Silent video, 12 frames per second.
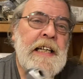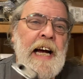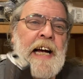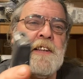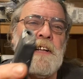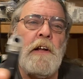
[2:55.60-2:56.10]

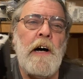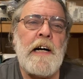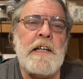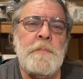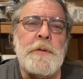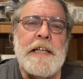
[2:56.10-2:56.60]
And the
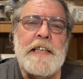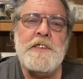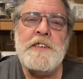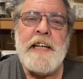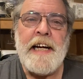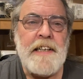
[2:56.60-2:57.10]
locked
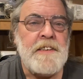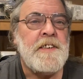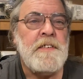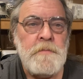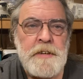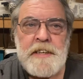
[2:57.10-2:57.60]
breech
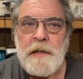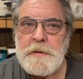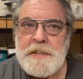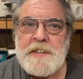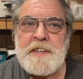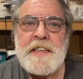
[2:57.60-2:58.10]
takes some
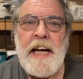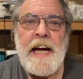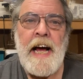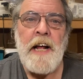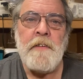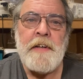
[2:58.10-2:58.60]
of the
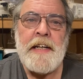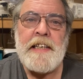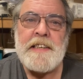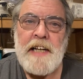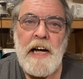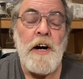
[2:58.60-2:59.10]
sting out of it,
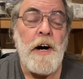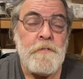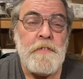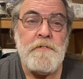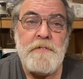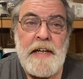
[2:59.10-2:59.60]
as I
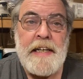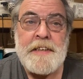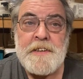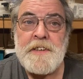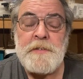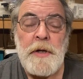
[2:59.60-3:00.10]
often find
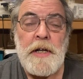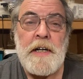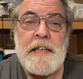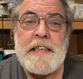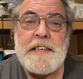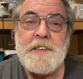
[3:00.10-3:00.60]
in
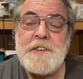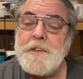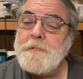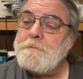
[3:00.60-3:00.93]
smaller guns.